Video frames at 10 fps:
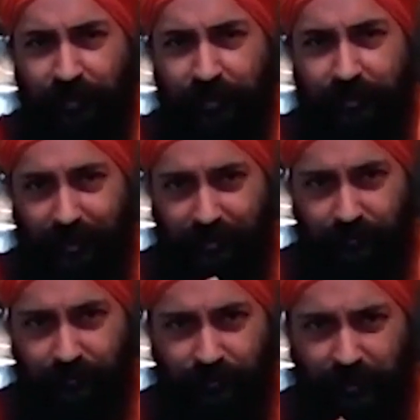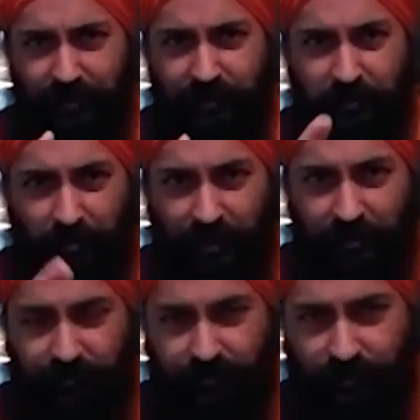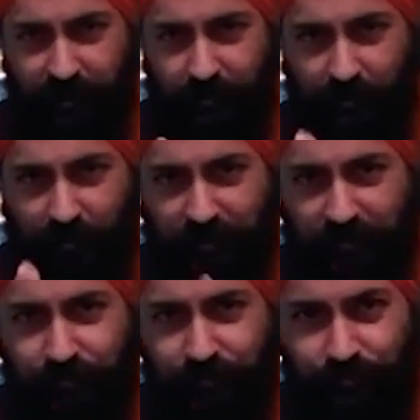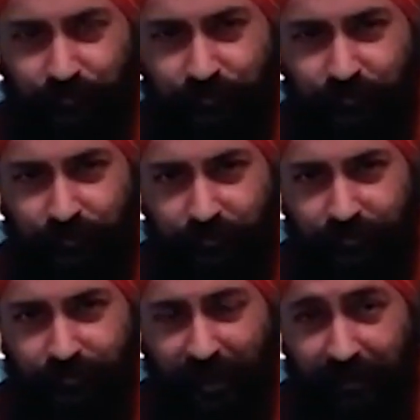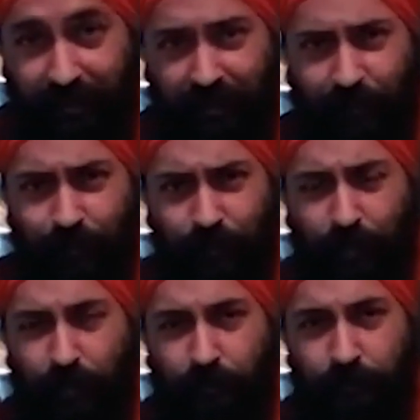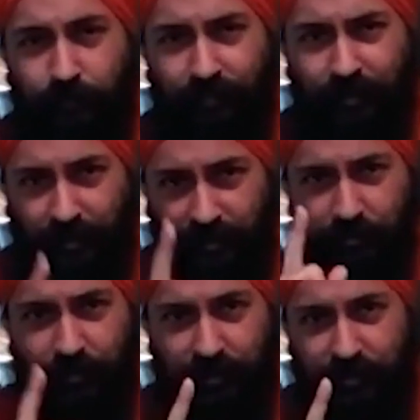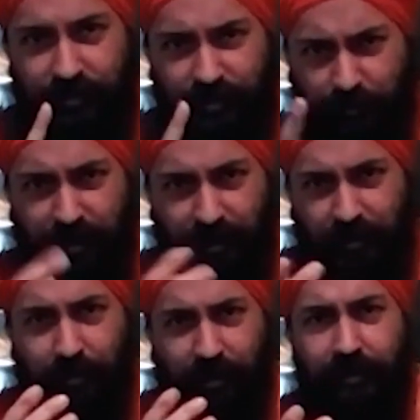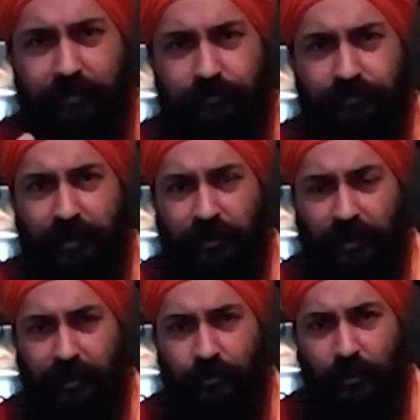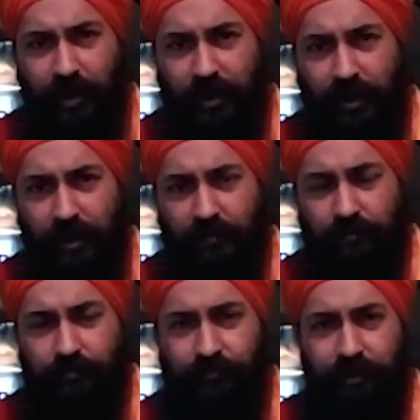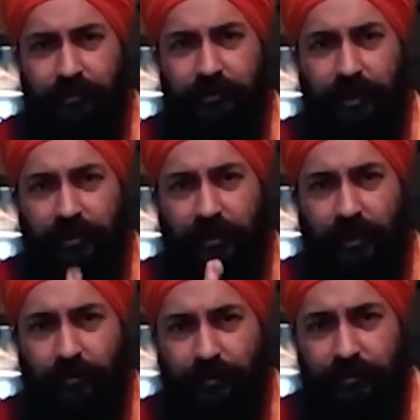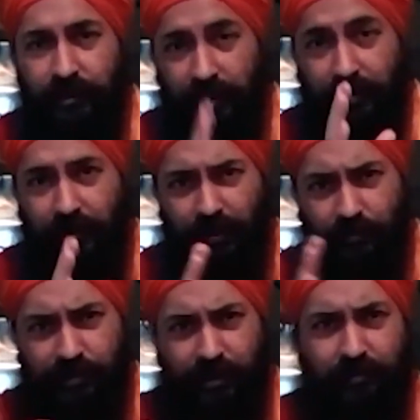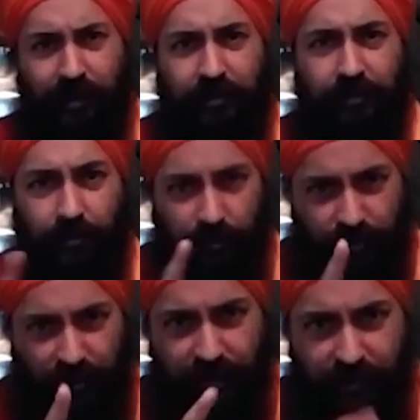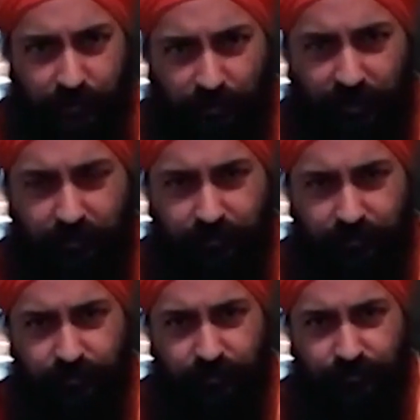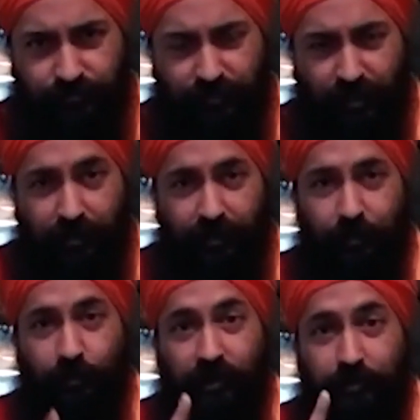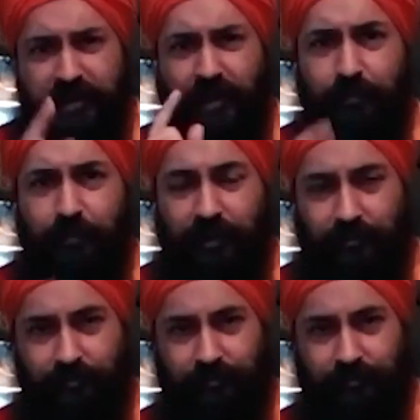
Then the next part, very important. Now, in the beginning part, Ik Ongkaar, Satnam, Satnam, Sri Waheguru. Your tongue is moving, your lips are moving.